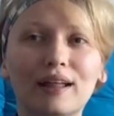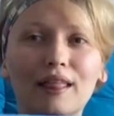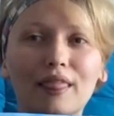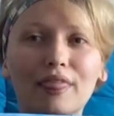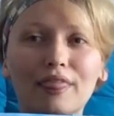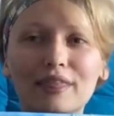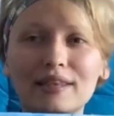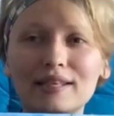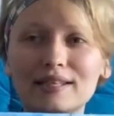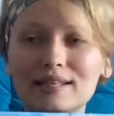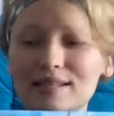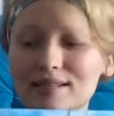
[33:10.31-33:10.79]

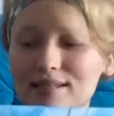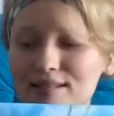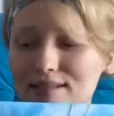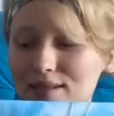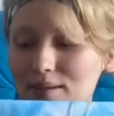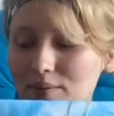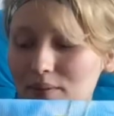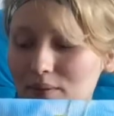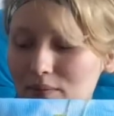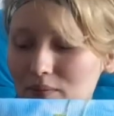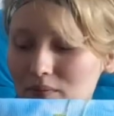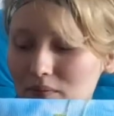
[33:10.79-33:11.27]
This is
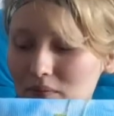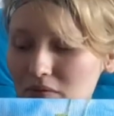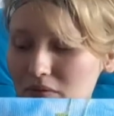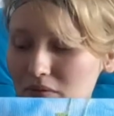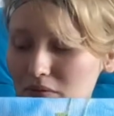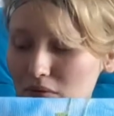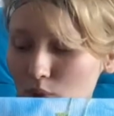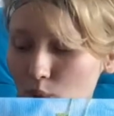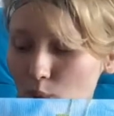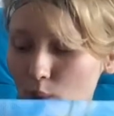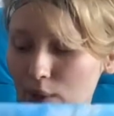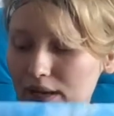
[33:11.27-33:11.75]
the
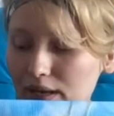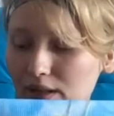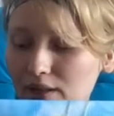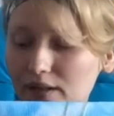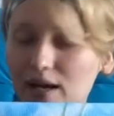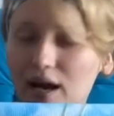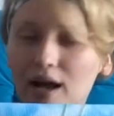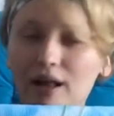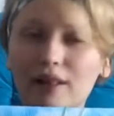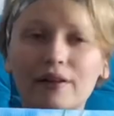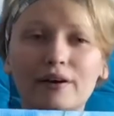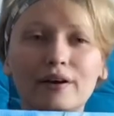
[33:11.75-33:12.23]
real
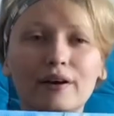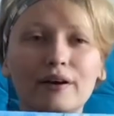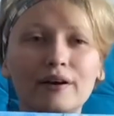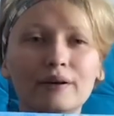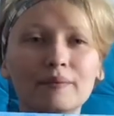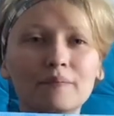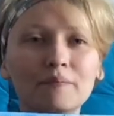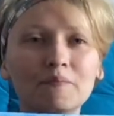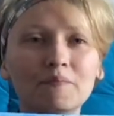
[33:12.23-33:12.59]
color